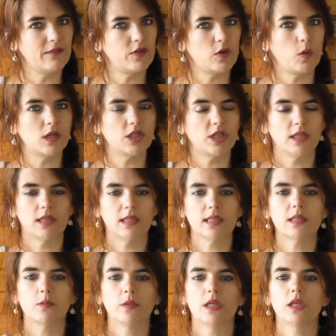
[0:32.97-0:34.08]
If you're watching it
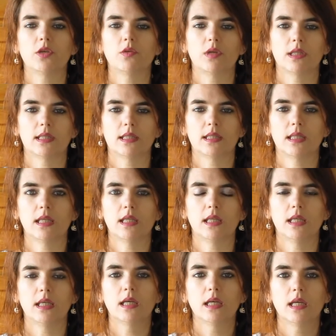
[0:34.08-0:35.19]
this week, you can
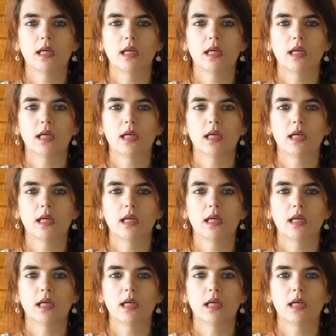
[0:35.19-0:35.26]
see